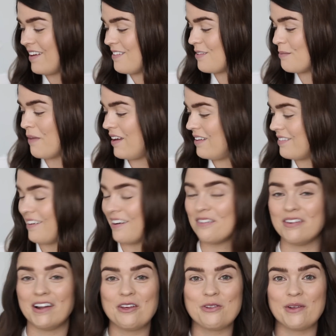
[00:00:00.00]
It's amazing.
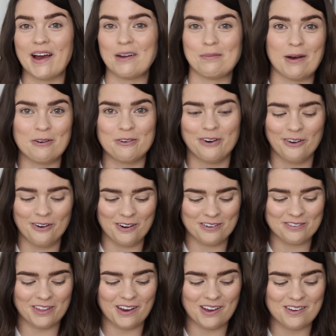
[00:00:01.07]
I've literally had about 4
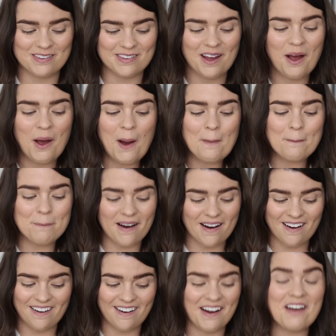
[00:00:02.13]
of those,
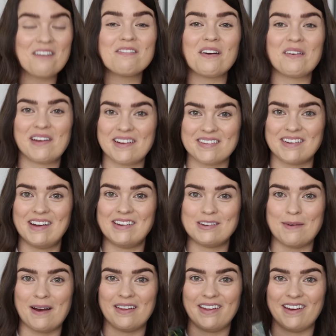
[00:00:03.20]
but I'm very excited
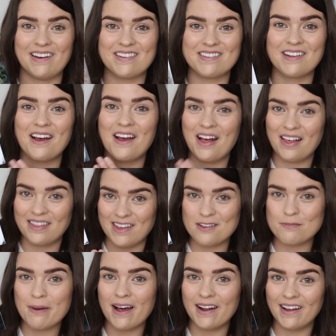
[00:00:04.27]
about this.
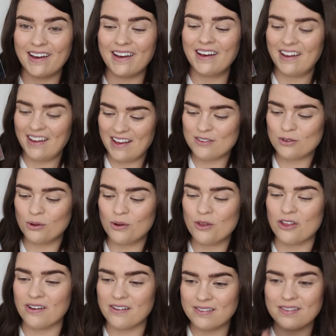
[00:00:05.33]
This palette is
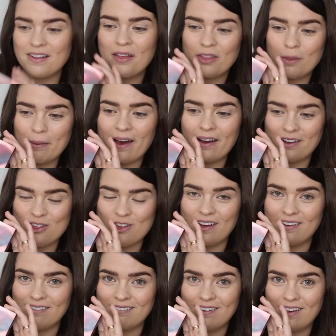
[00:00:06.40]
gorgeous. The
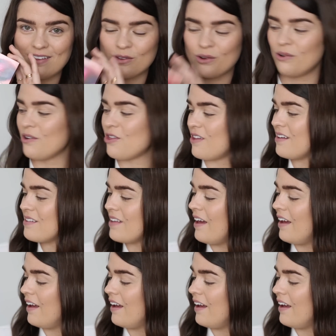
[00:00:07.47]
packaging is gorgeous.